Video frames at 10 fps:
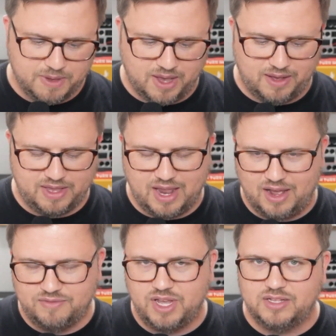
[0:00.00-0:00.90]
Again,
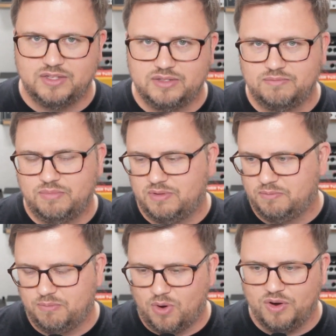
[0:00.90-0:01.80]
I've done
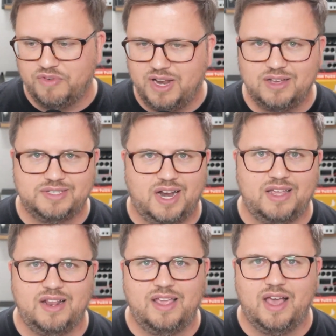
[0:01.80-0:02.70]
more videos than I
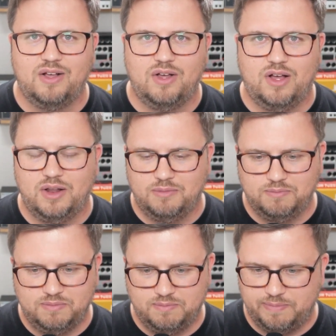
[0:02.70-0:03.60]
can count
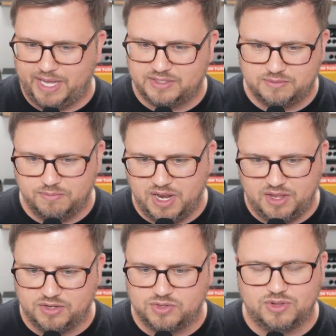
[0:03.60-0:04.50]
on best MIDI
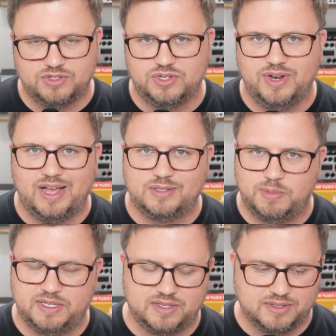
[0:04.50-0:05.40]
controller shootouts
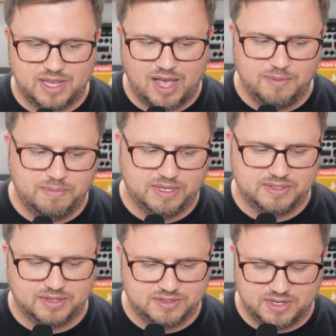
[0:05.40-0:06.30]
based on type, based
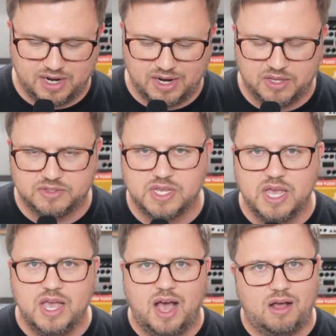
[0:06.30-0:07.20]
on scenarios.
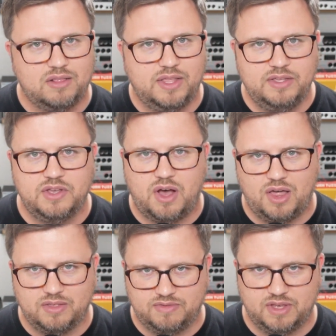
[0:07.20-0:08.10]
I'll link to
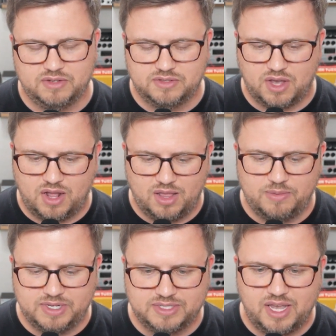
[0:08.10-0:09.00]
all of those. All I
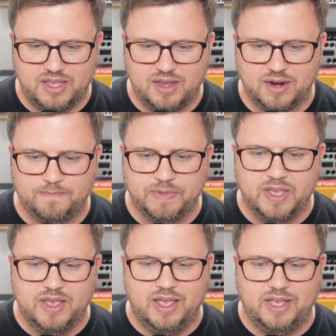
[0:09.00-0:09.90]
want to say here
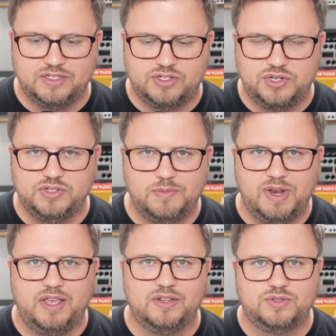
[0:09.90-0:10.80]
is choose a
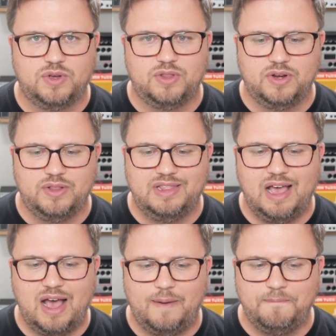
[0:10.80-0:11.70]
MIDI controller
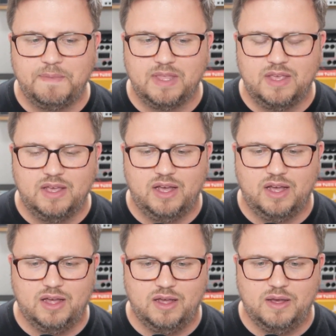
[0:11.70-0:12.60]
that
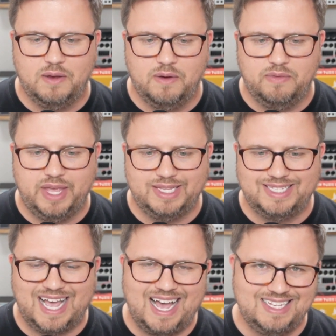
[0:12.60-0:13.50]
uh, that
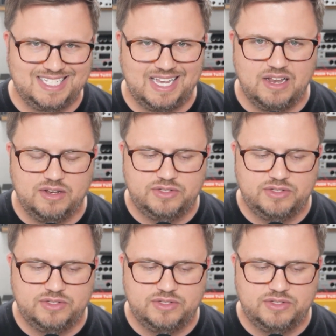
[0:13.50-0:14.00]
ties in